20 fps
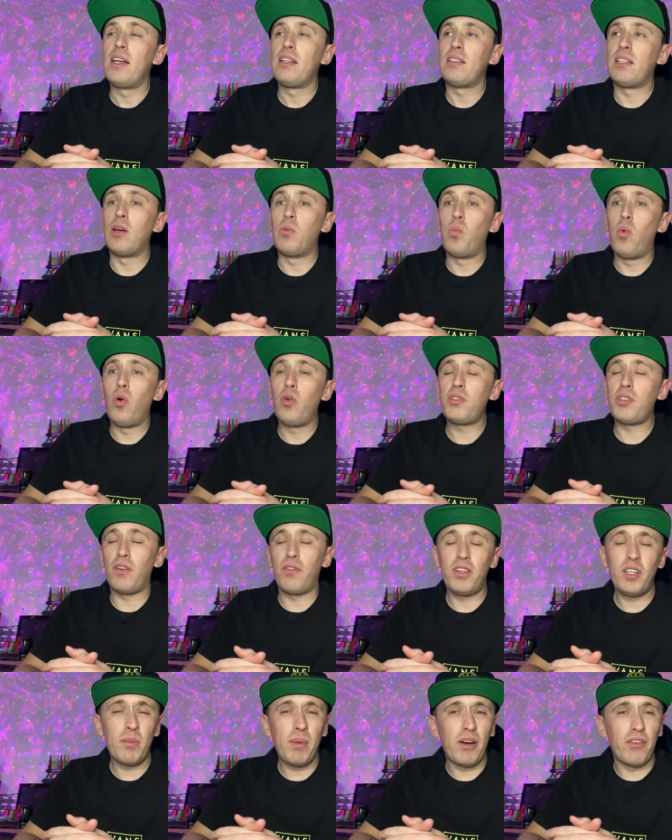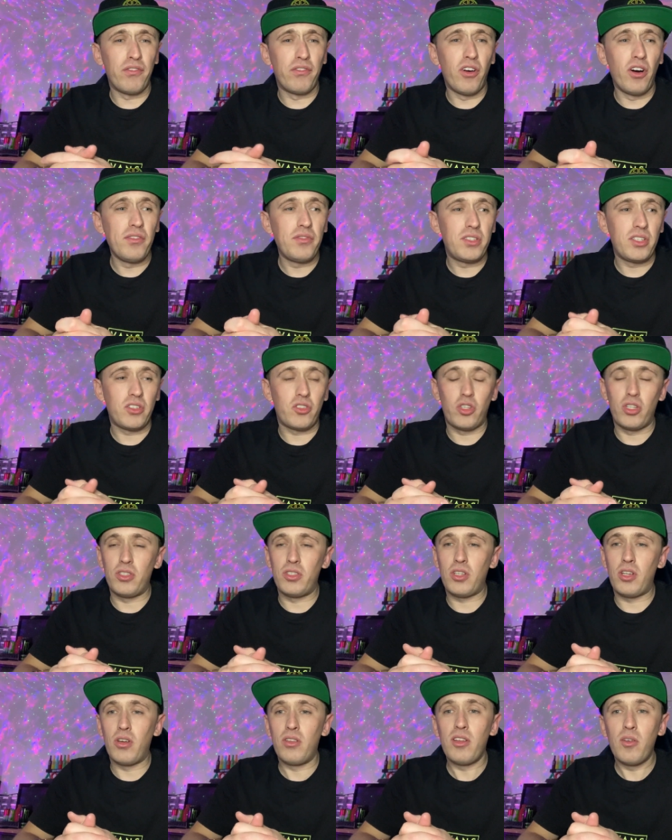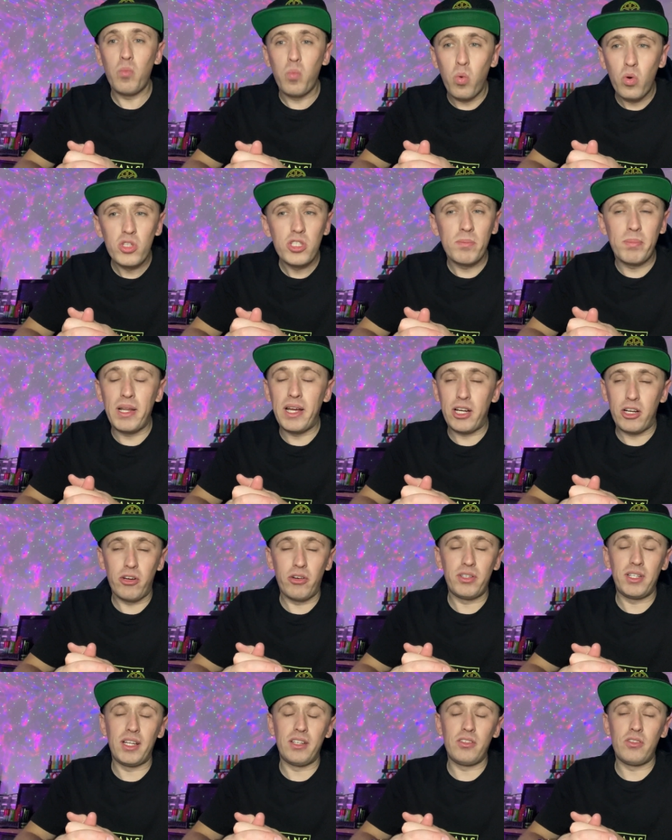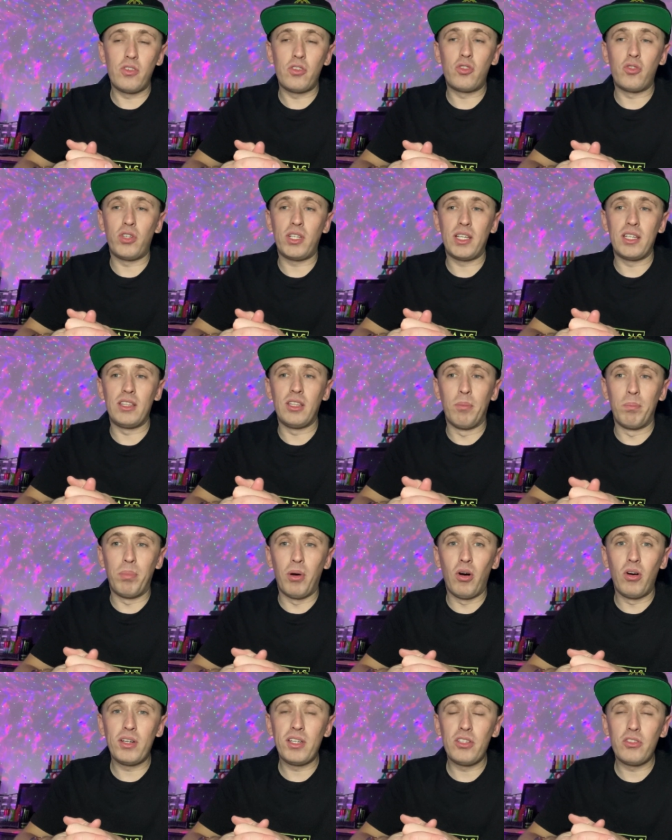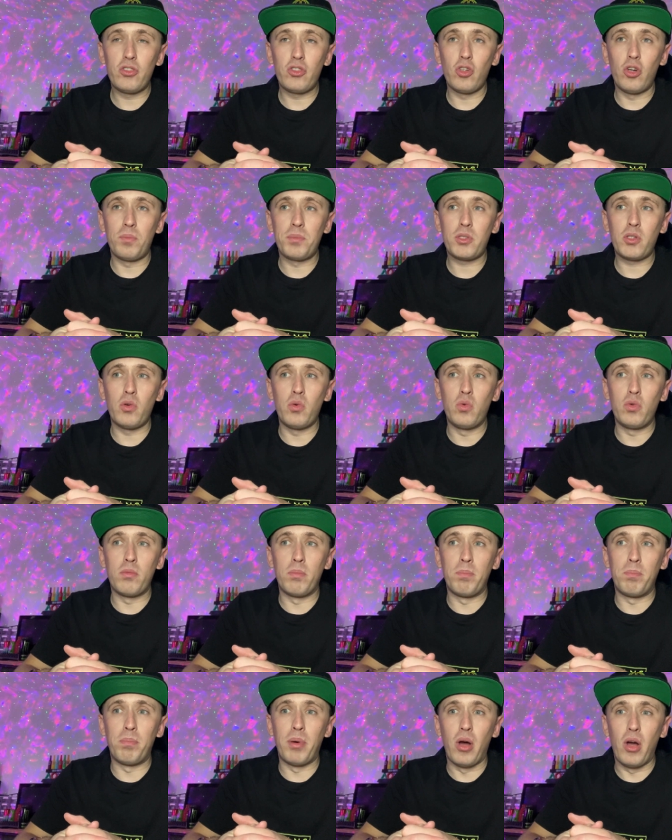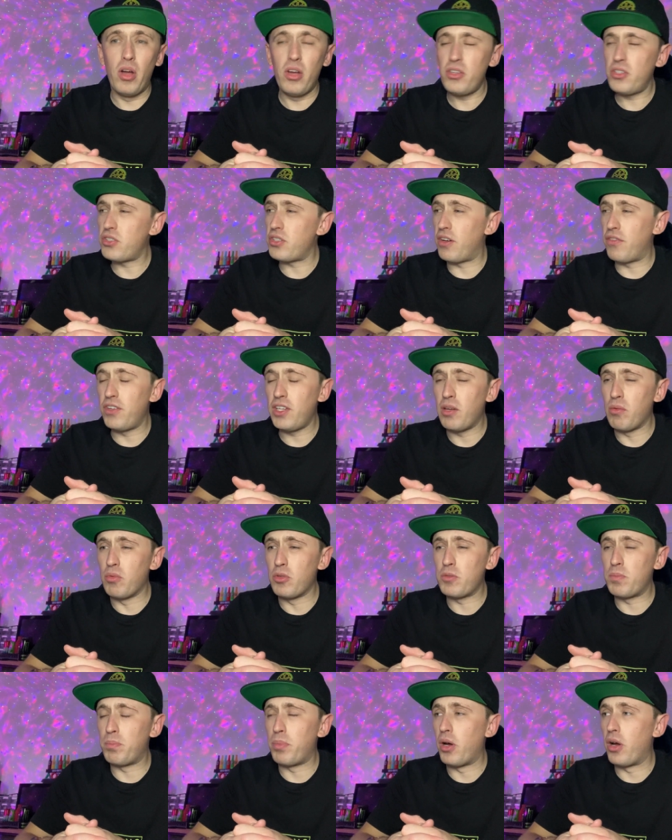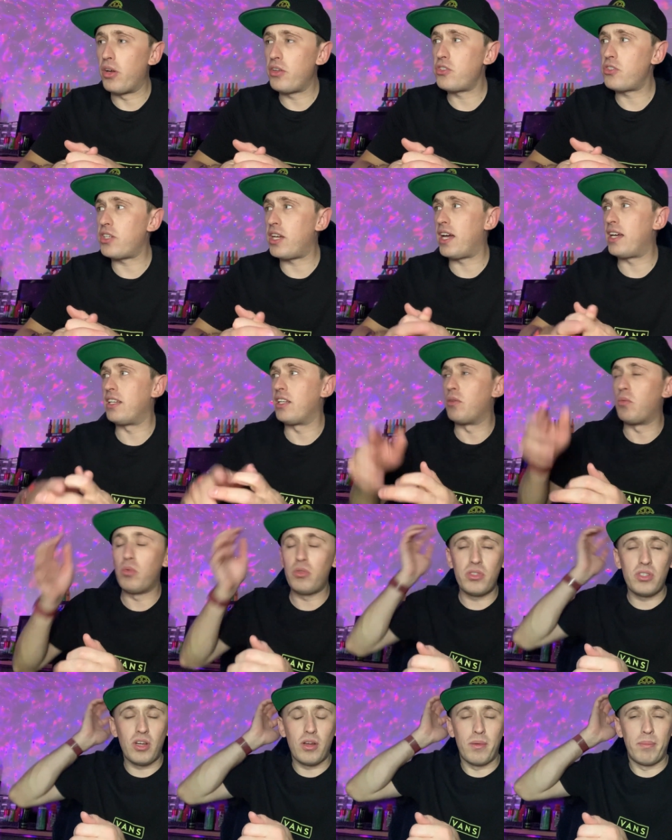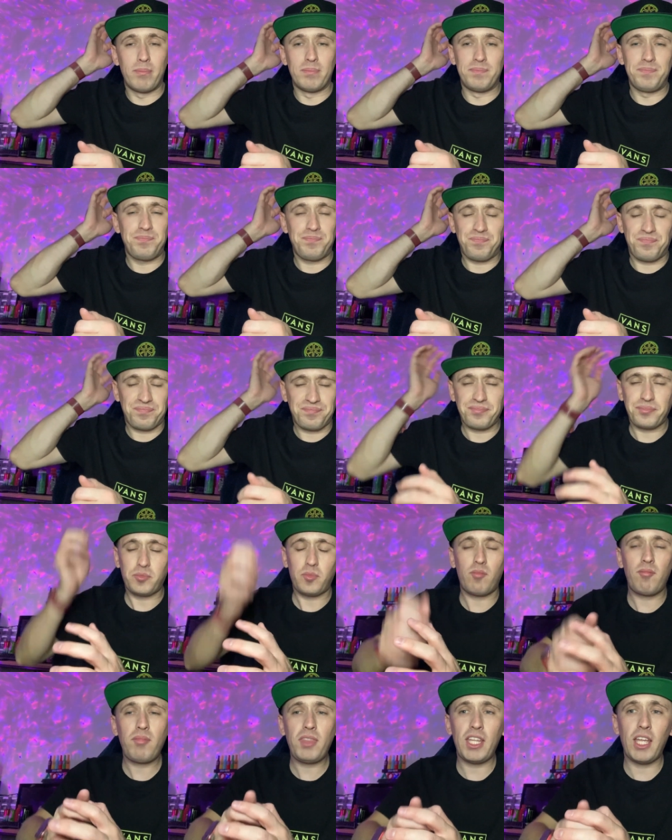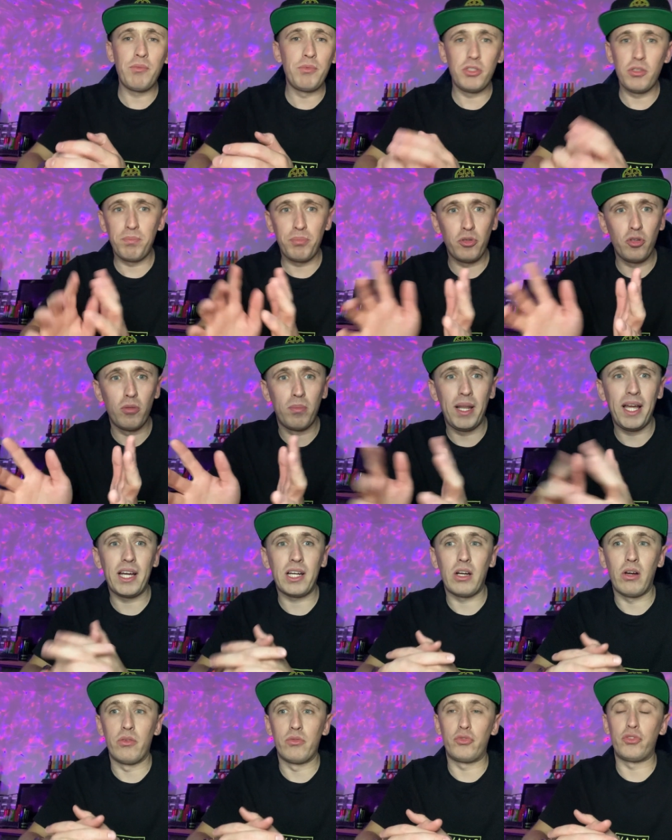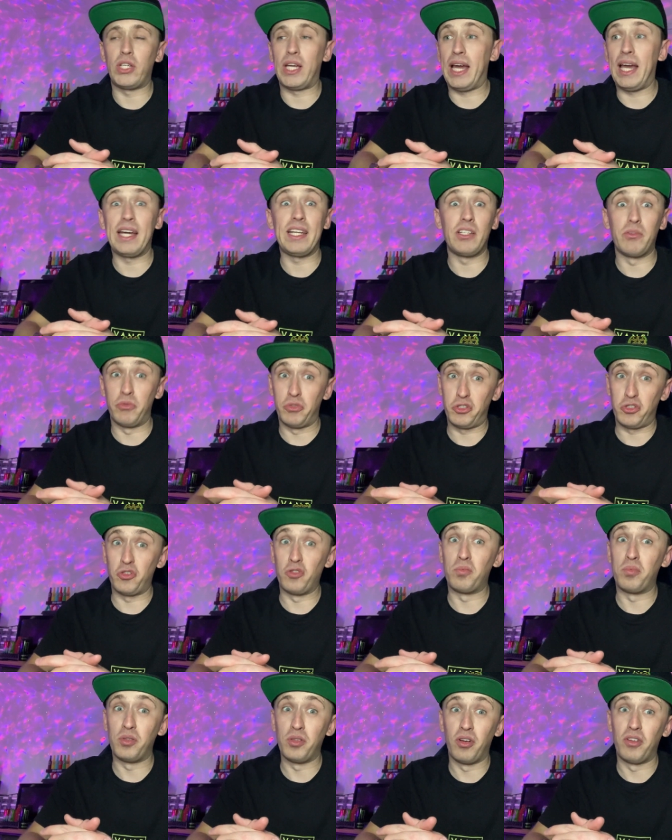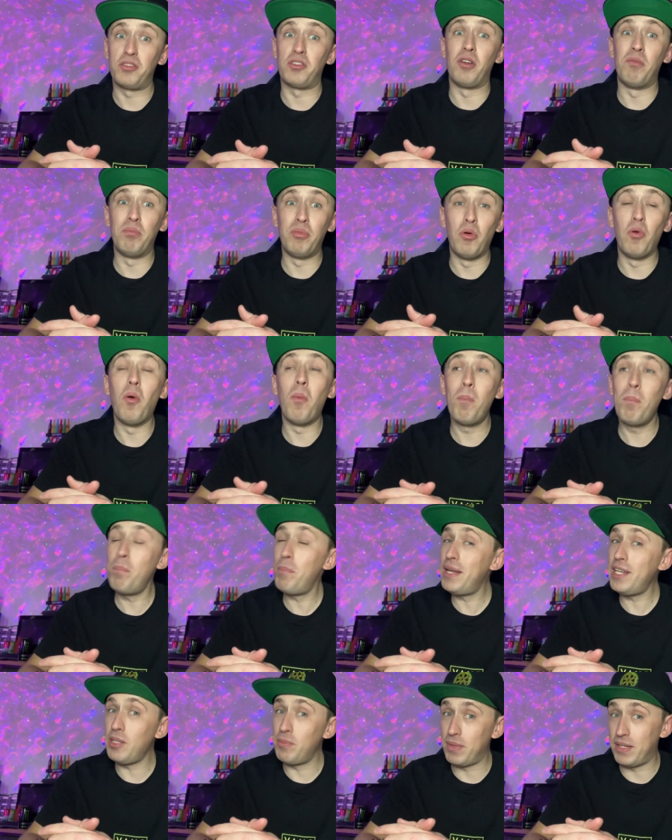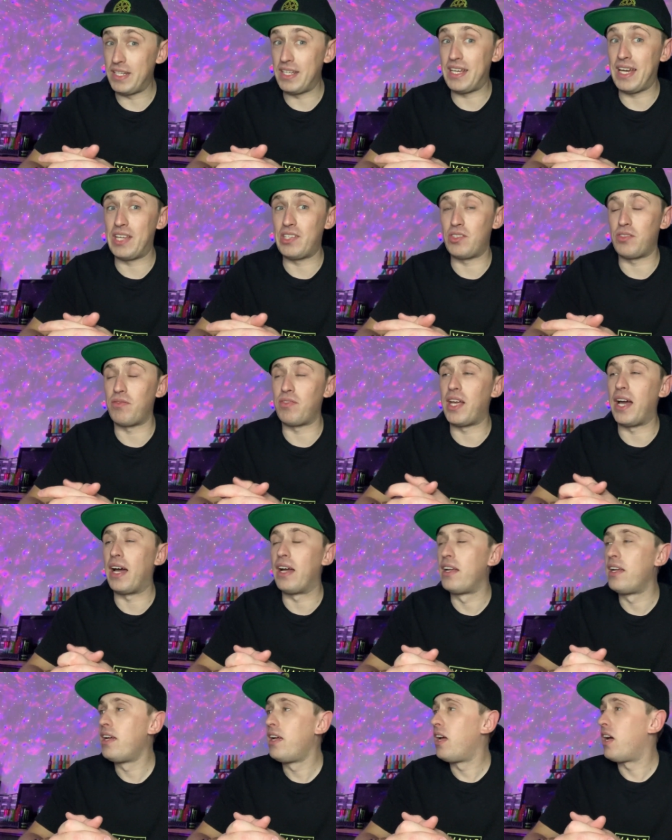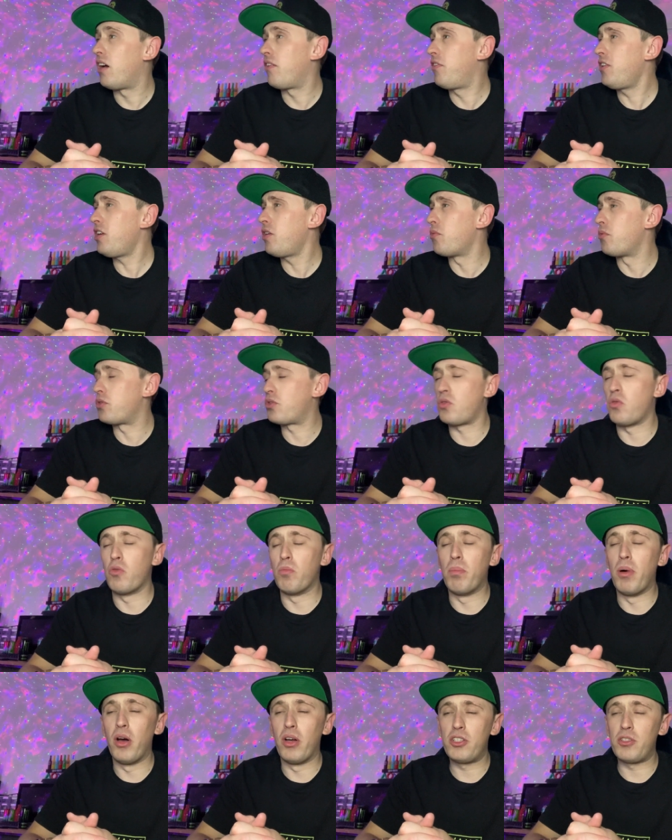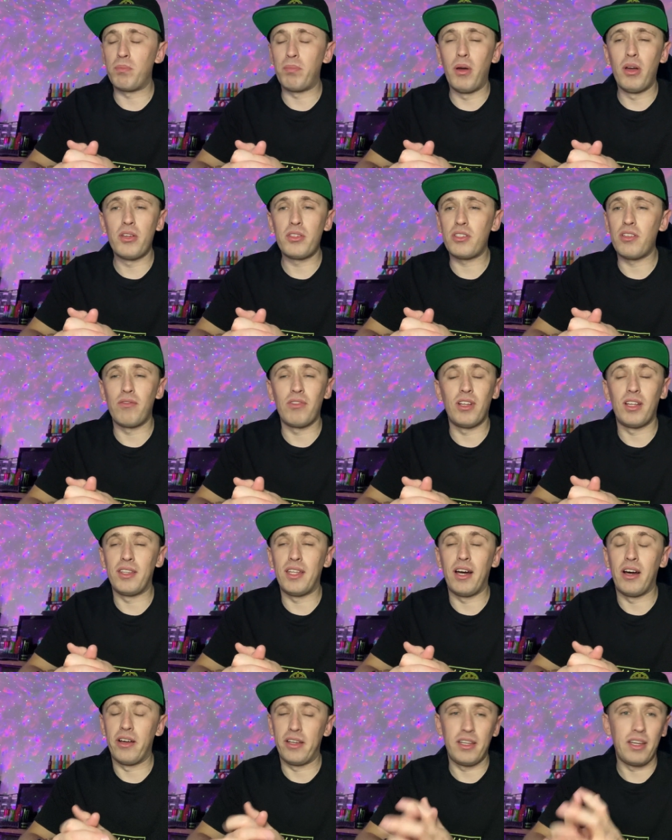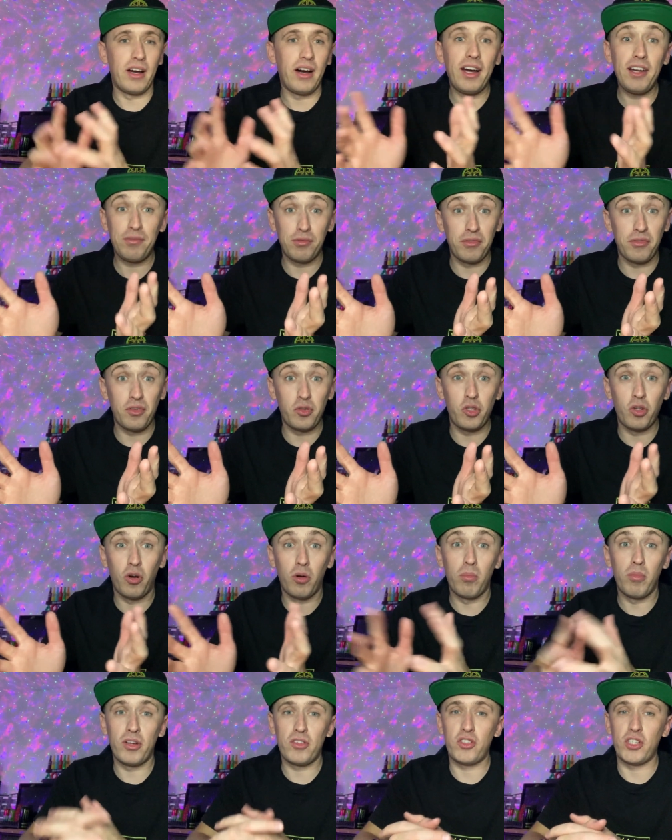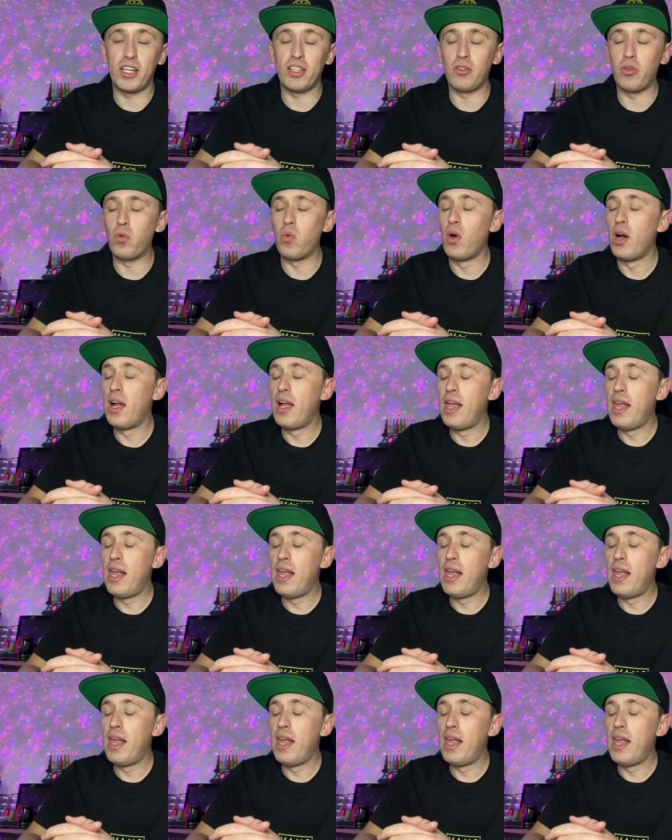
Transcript: There was, I think about five, six years ago, there was a blackcurrant of energy drink in the bargain shops called Burst. I think it was Burst, and it was um it was a pure blackcurrant drink and it was super nice. I bought many, many cans of that. I think it was called Burst, Burst, something like that. It, I have reviewed it on my channel